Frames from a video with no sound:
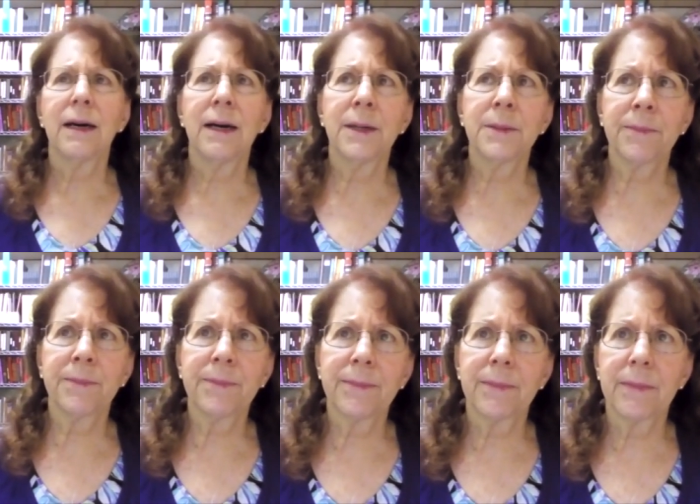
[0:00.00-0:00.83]
um,
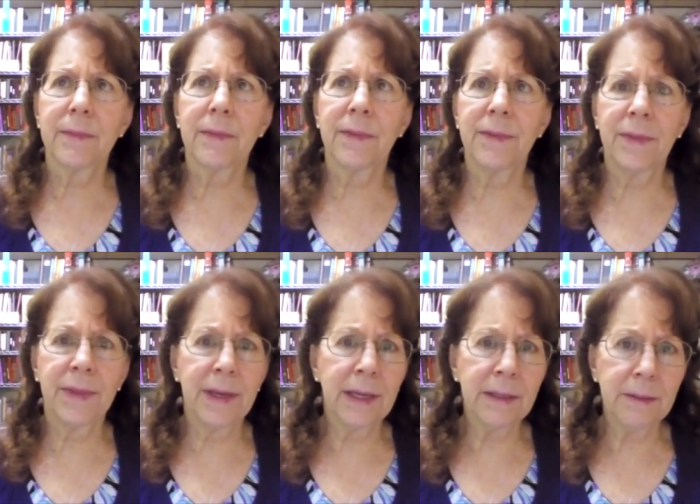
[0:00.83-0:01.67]

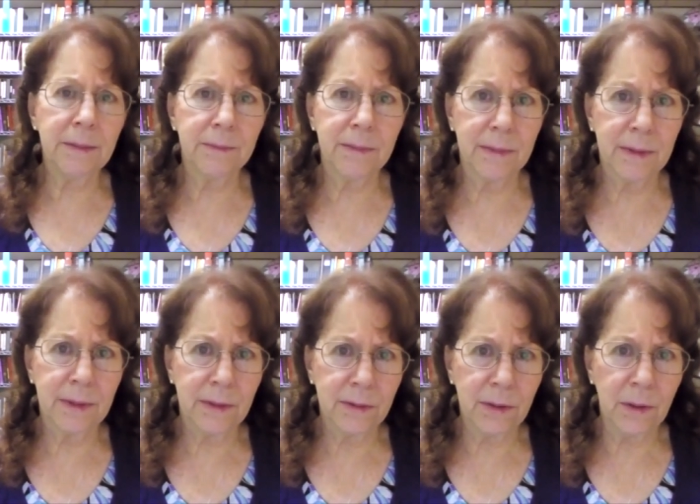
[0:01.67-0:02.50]
they,
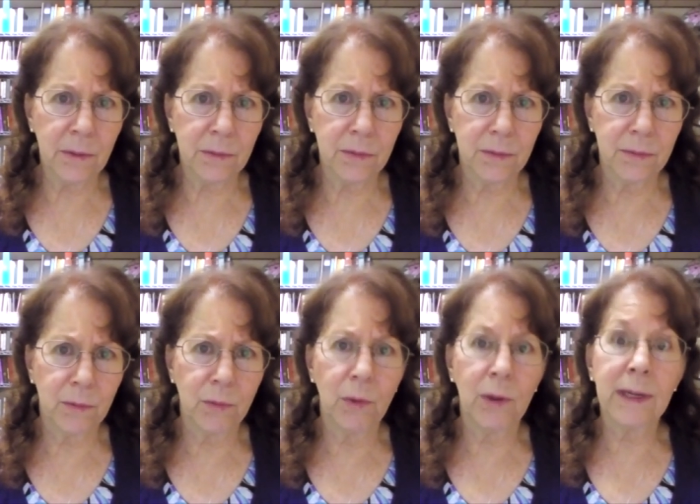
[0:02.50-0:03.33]
you know,
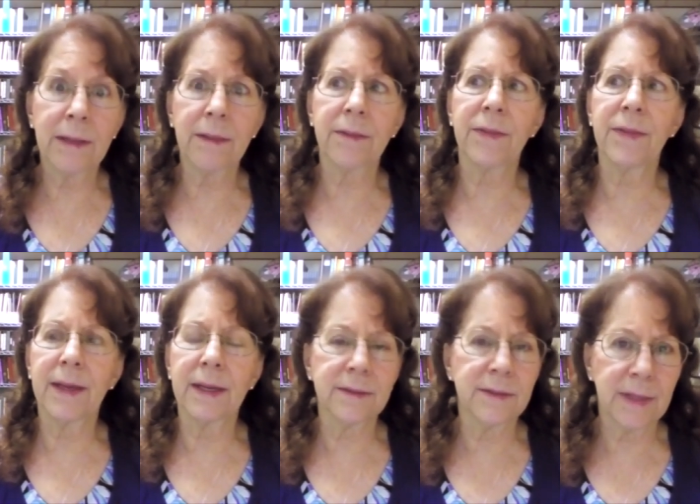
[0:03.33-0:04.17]
one of the
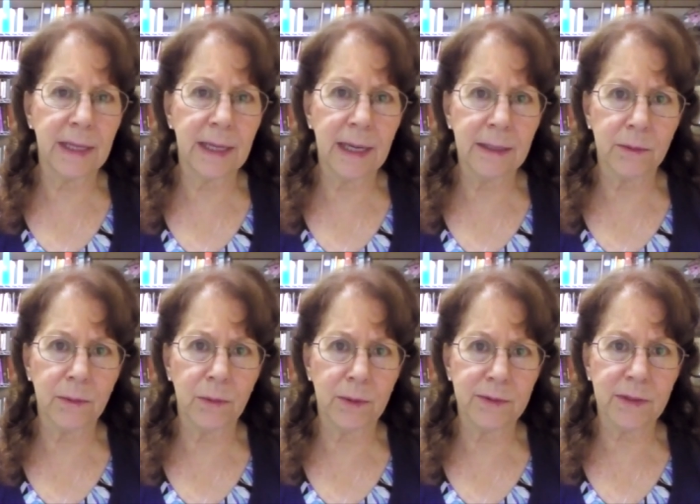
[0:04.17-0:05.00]
things that
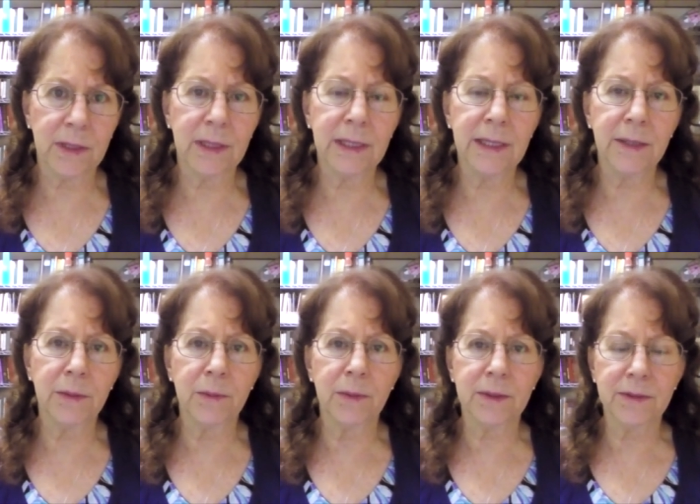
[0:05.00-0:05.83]
was
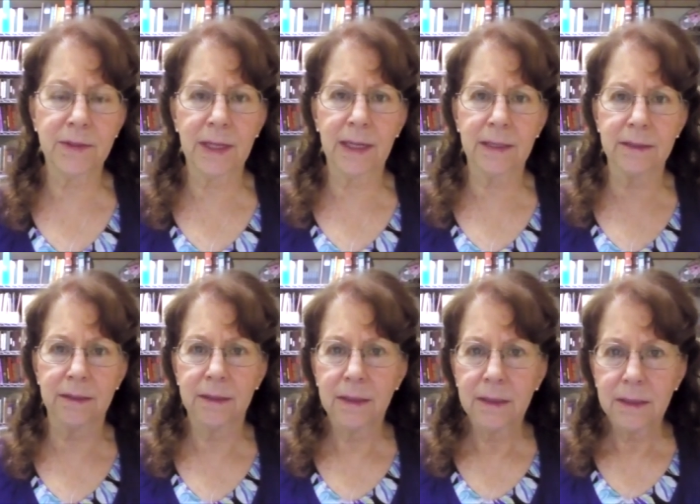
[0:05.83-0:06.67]
clear was that
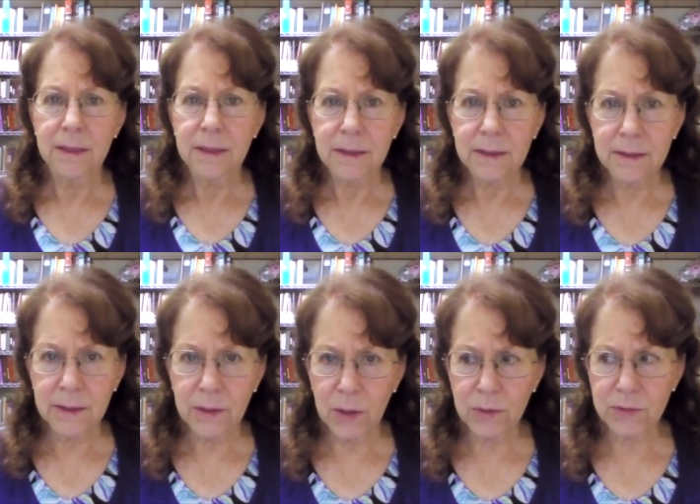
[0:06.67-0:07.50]
the
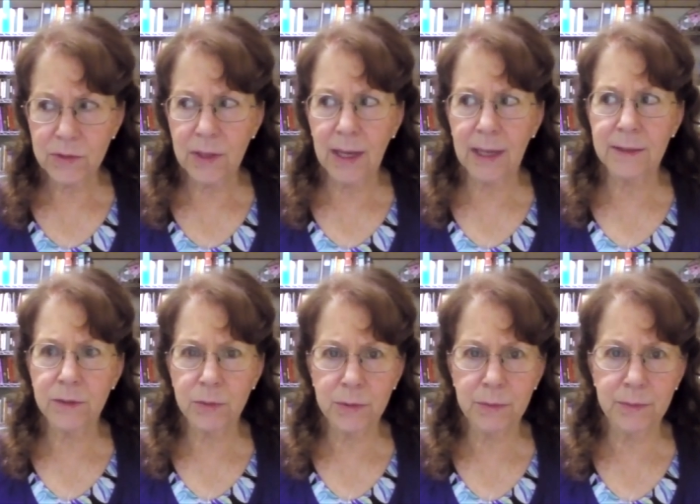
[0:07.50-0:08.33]

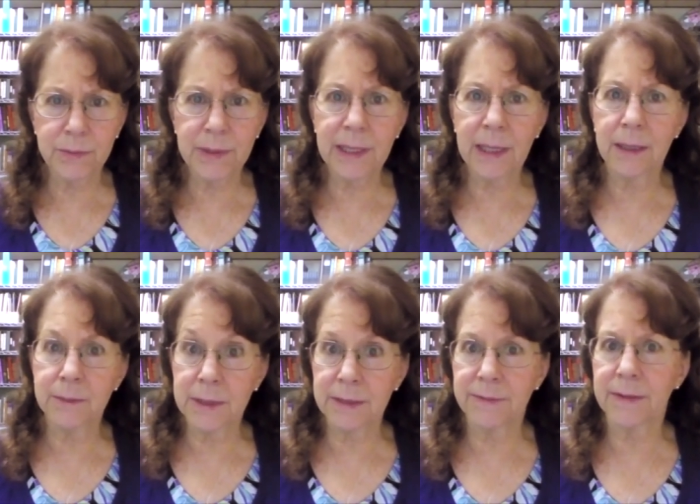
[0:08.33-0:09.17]
coastlines would become
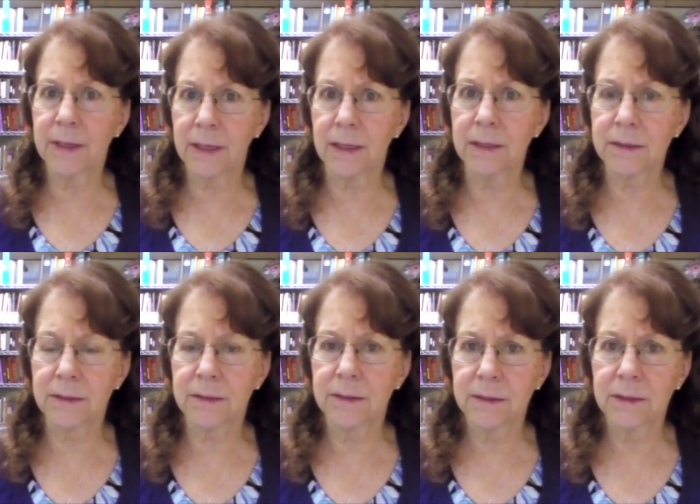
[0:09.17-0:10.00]
difficult
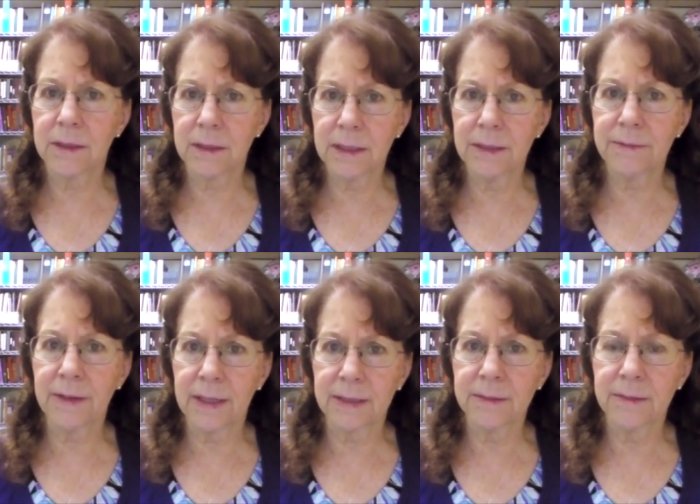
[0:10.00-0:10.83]
to live
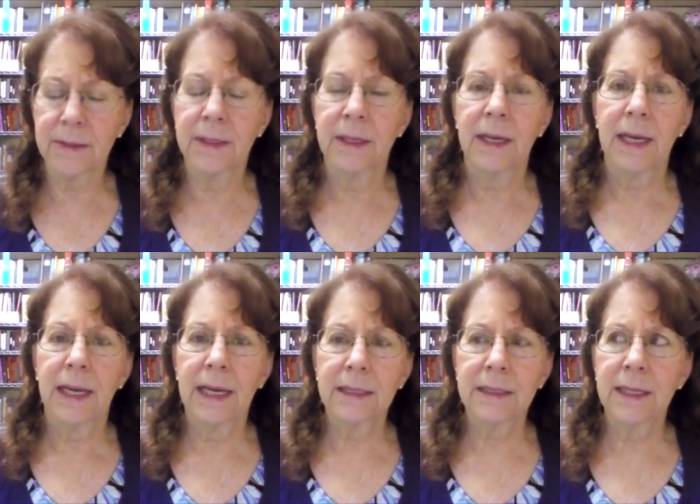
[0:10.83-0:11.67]
on
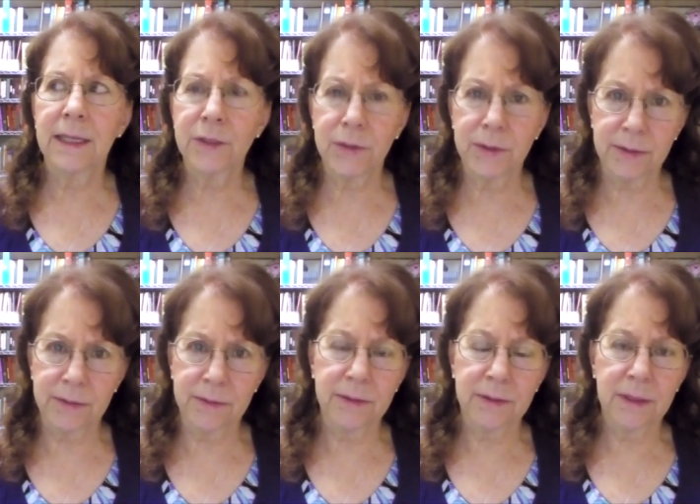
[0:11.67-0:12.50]
and
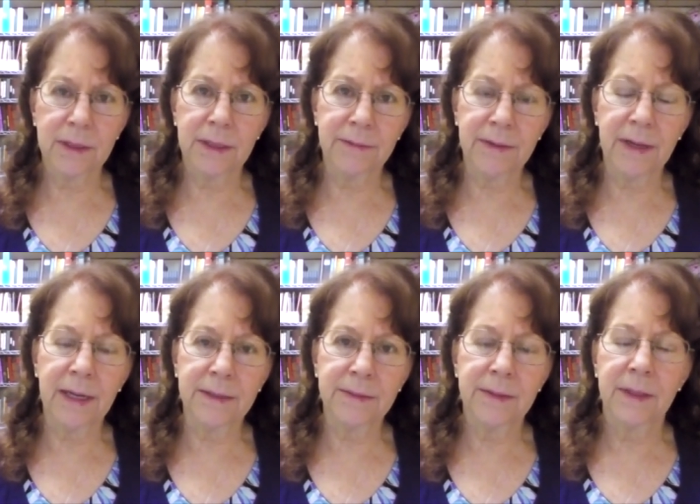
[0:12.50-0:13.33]
dangerous to live on.